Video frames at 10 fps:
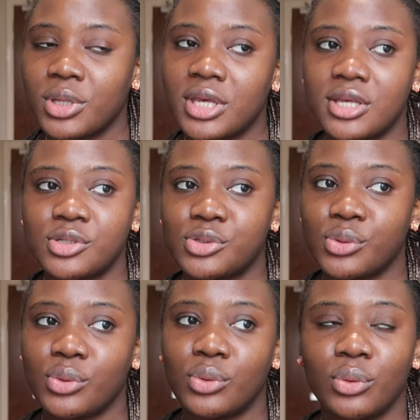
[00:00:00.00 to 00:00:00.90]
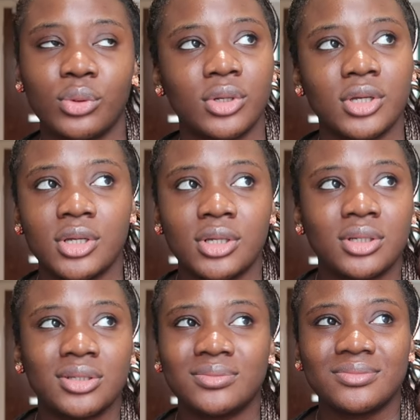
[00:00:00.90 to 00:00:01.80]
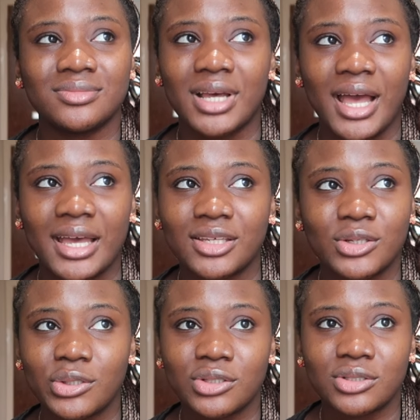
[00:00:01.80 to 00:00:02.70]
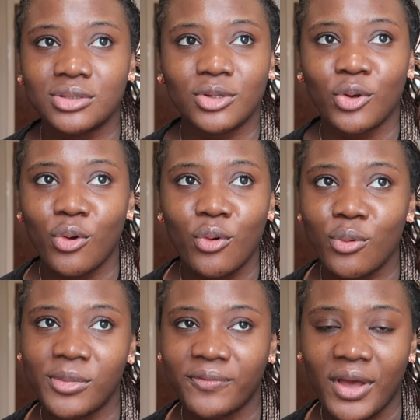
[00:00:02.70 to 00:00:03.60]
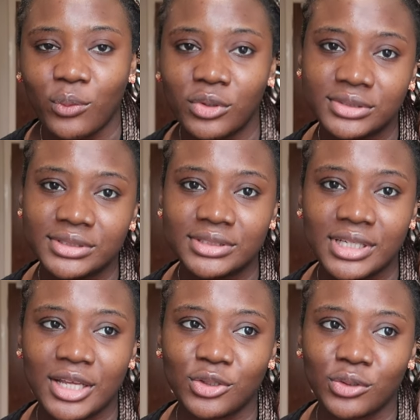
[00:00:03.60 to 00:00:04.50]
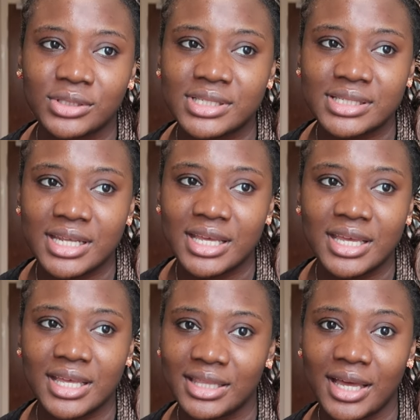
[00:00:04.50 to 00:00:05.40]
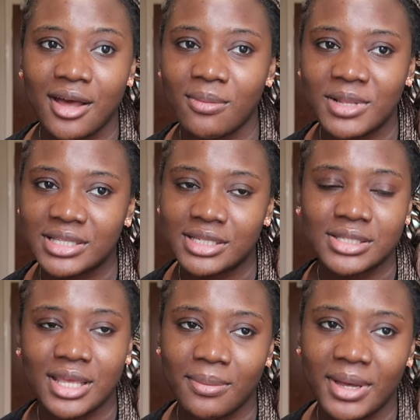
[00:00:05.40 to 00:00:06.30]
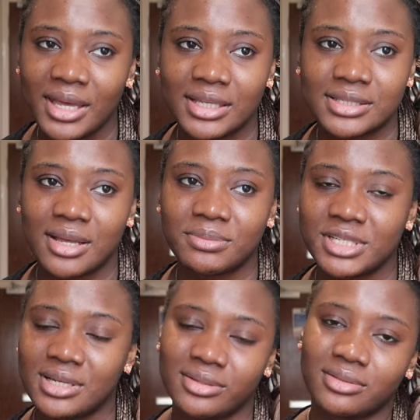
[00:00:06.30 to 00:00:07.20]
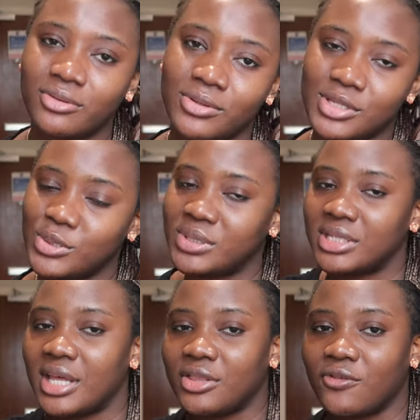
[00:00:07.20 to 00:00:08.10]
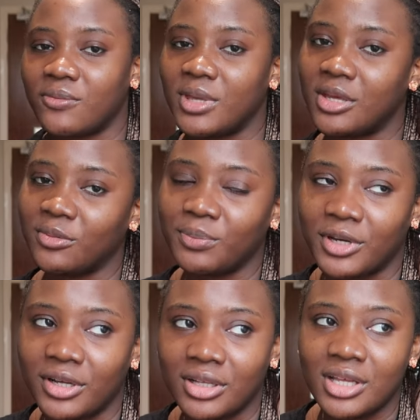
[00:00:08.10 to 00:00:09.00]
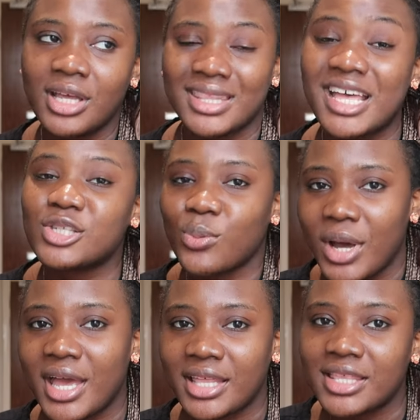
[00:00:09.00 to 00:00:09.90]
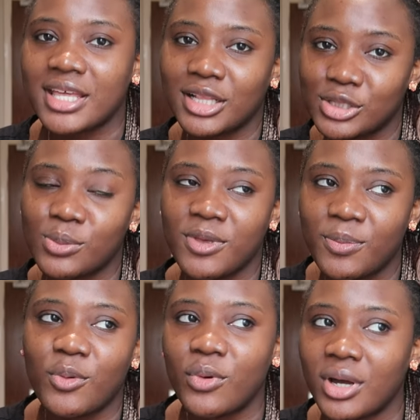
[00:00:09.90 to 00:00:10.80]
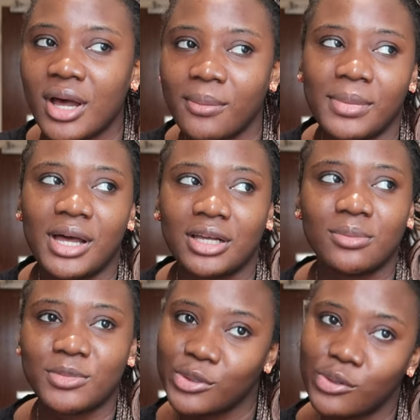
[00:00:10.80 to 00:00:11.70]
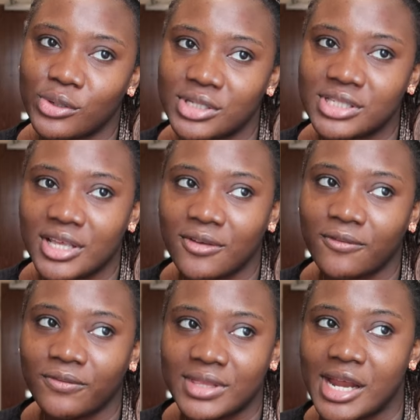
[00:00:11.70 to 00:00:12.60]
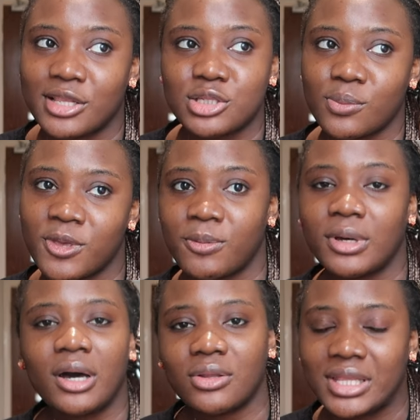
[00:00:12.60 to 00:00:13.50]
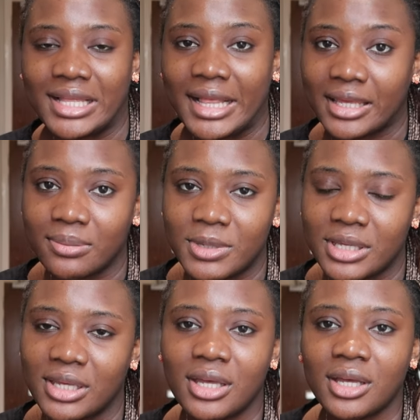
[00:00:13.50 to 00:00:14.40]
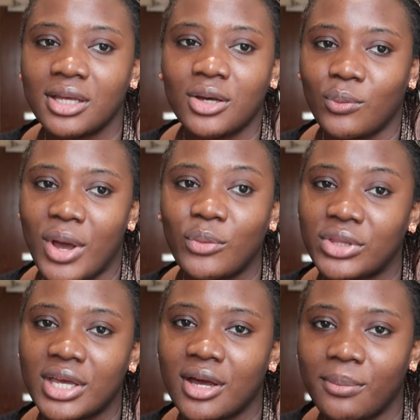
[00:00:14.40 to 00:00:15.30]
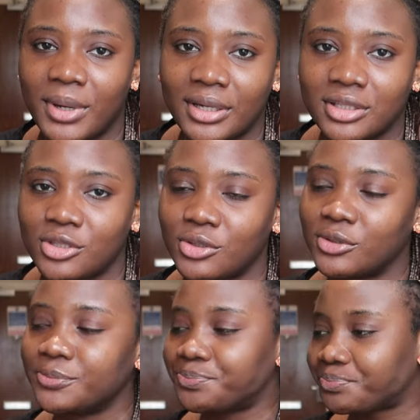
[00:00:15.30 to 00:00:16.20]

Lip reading: Okay, so I could go home if I want and not stay here and then come later to get my exam done on the 29th of May. But that's why I think a lot of people won't come back, because if there are lots of people out there like me, why would they come back, you know?